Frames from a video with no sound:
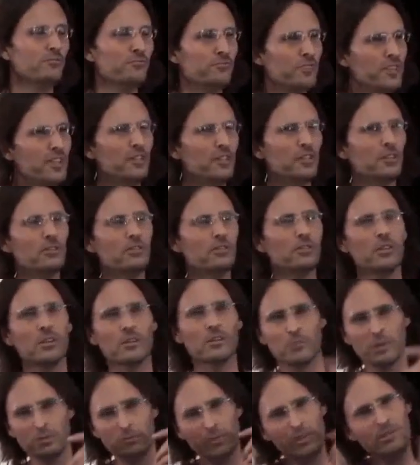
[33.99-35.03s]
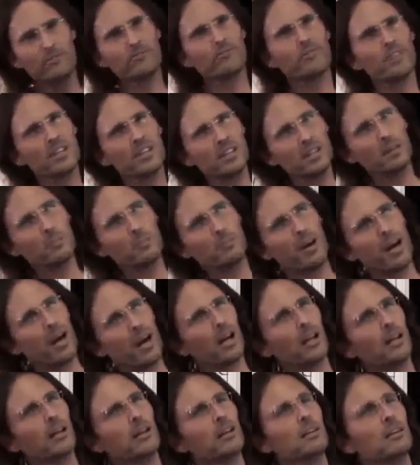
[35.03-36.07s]
feel, when we feel
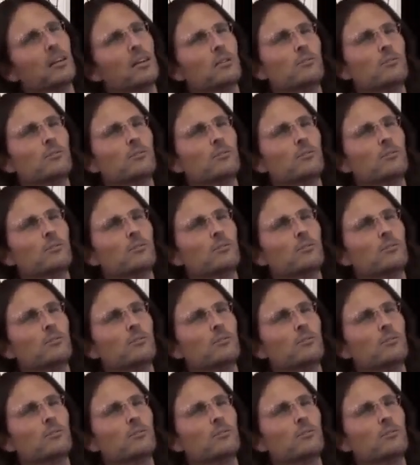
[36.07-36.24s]
about it,